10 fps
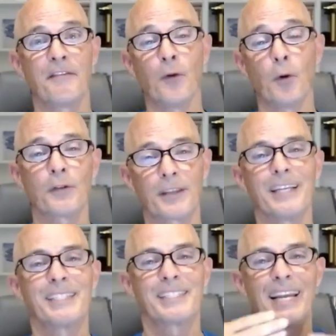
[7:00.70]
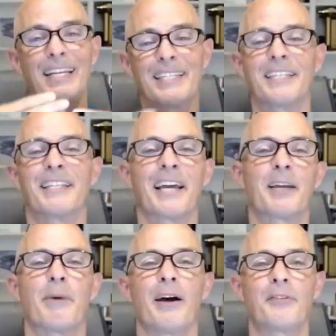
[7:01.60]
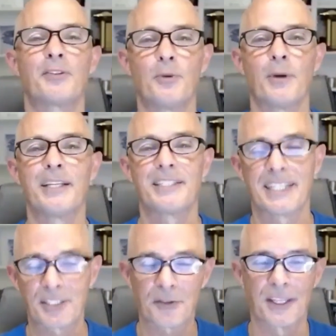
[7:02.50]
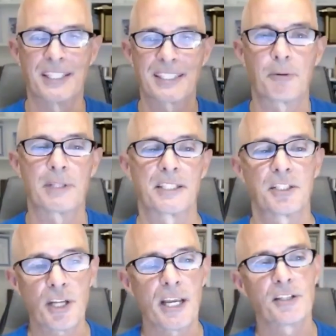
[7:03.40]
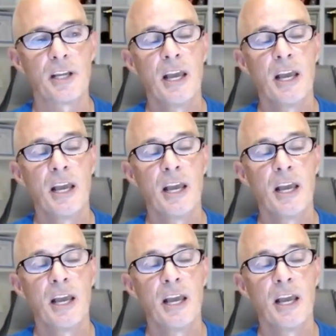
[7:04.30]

four things that I didn't like about the 280ZX or things that I would like to change,